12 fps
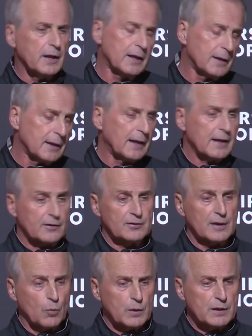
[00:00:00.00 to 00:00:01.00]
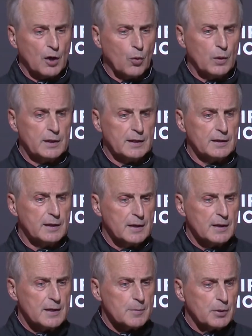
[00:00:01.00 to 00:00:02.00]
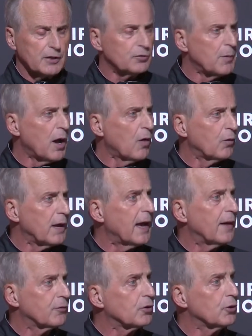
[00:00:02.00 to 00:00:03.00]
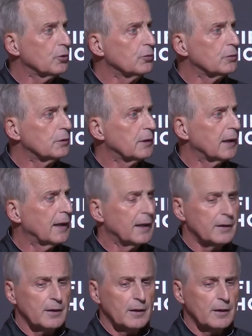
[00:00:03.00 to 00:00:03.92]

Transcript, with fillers: And like I said, we know we can play small. If we have to. And